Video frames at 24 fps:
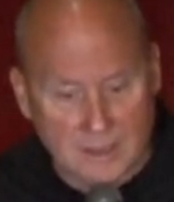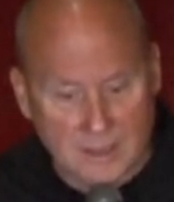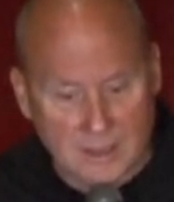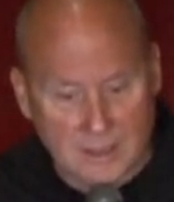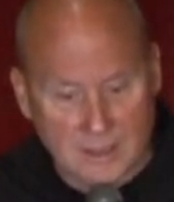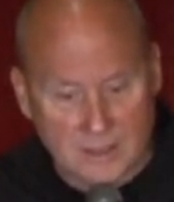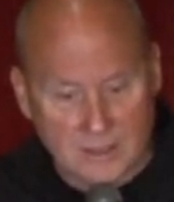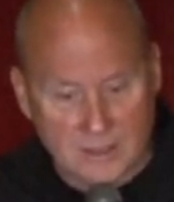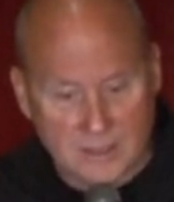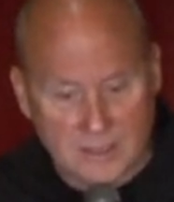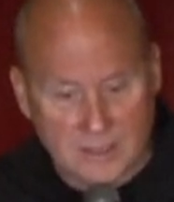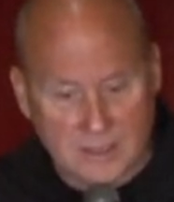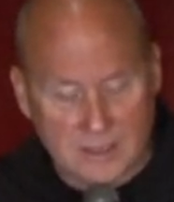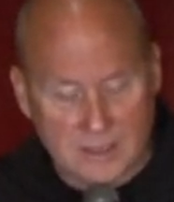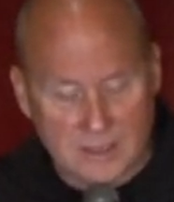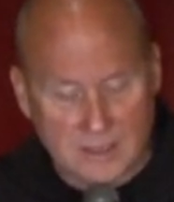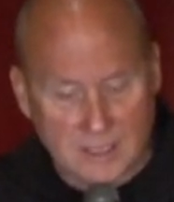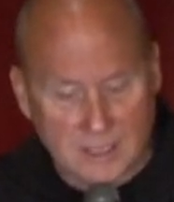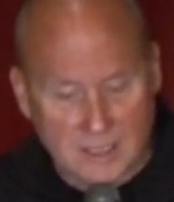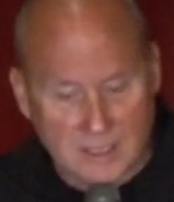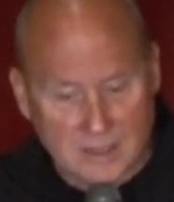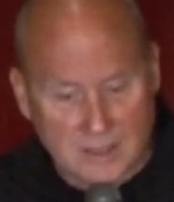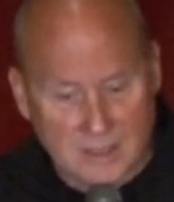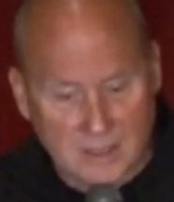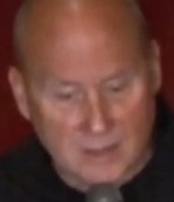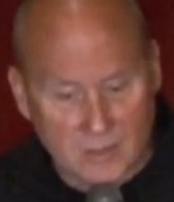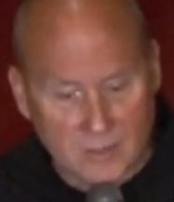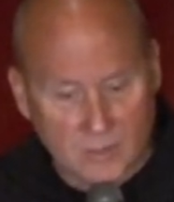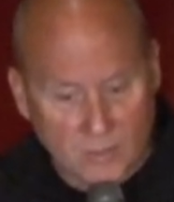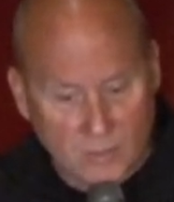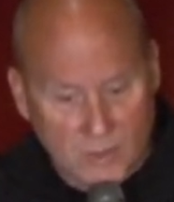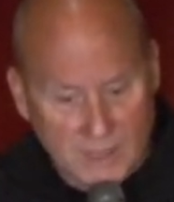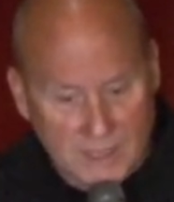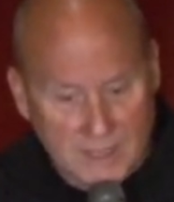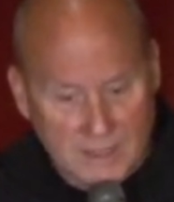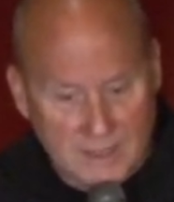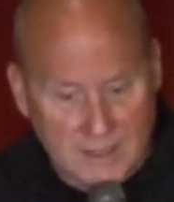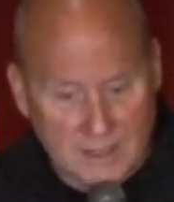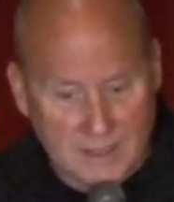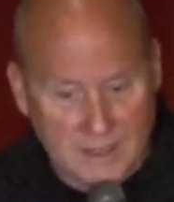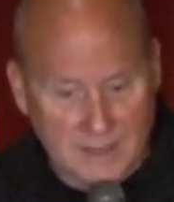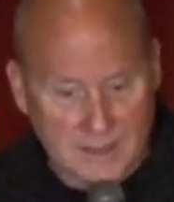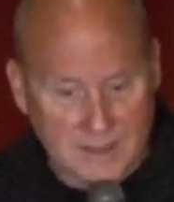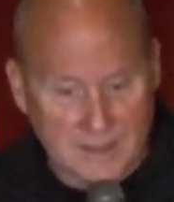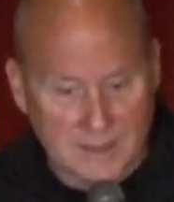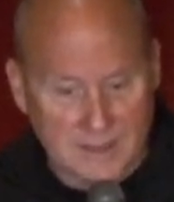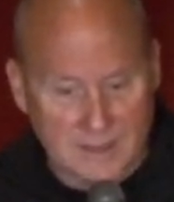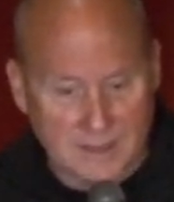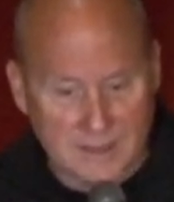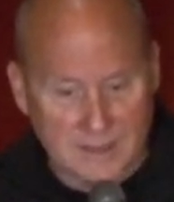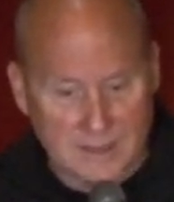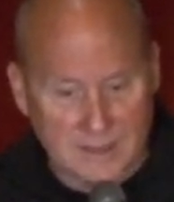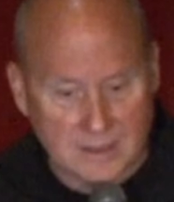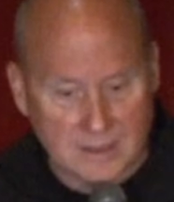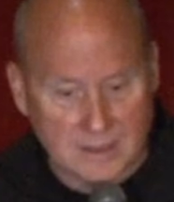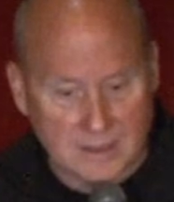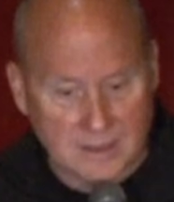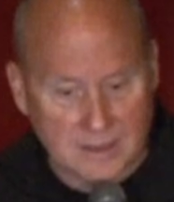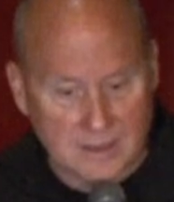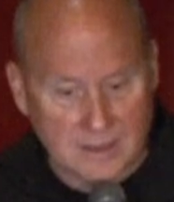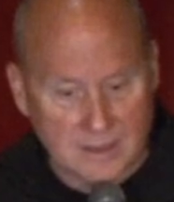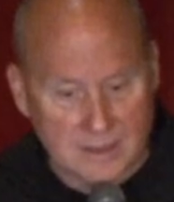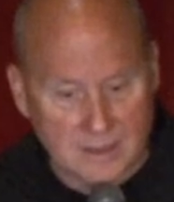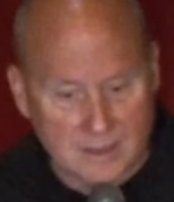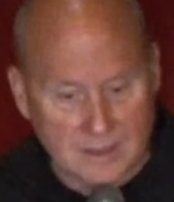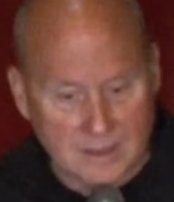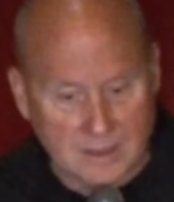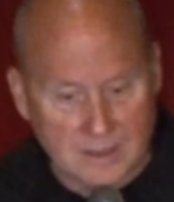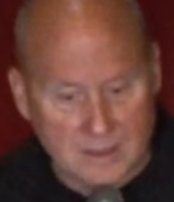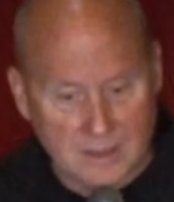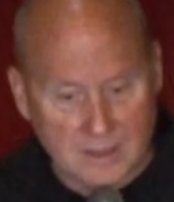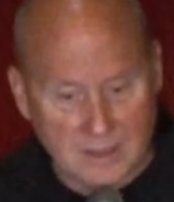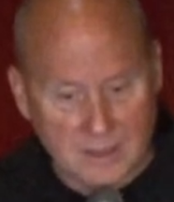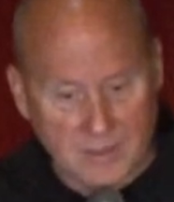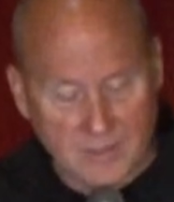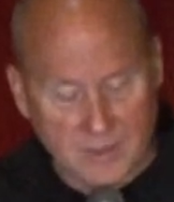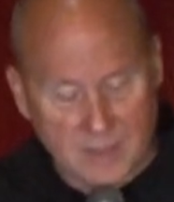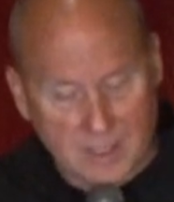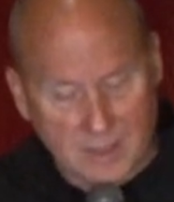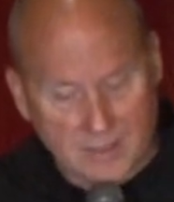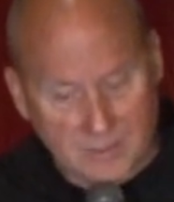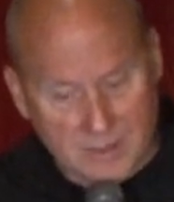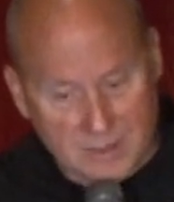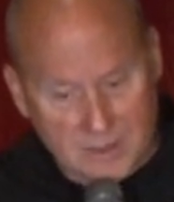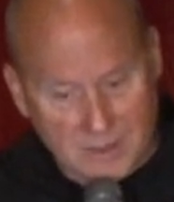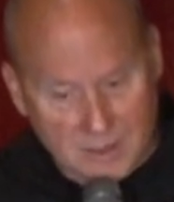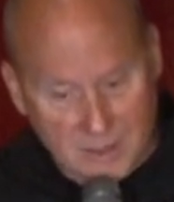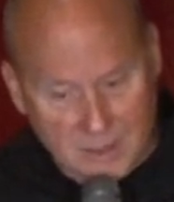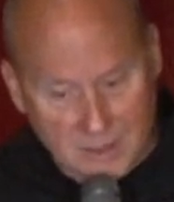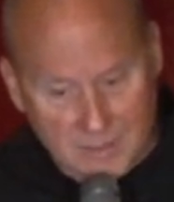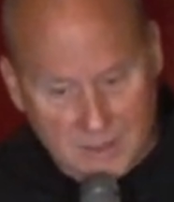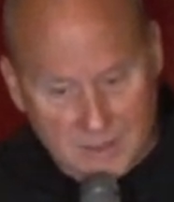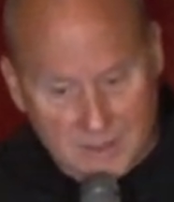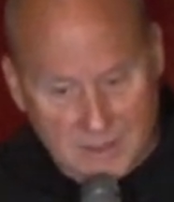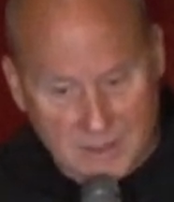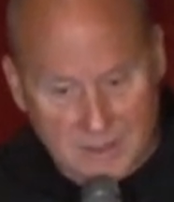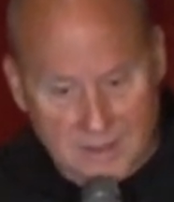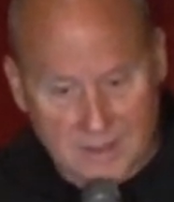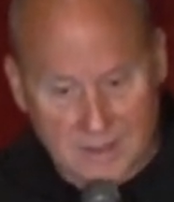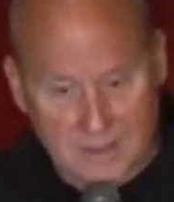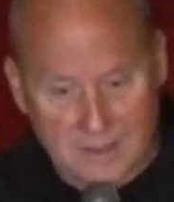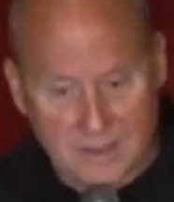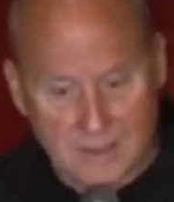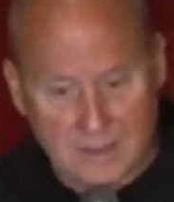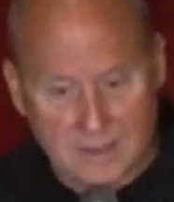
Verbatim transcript: And Jesus takes on weakness, he becomes limited.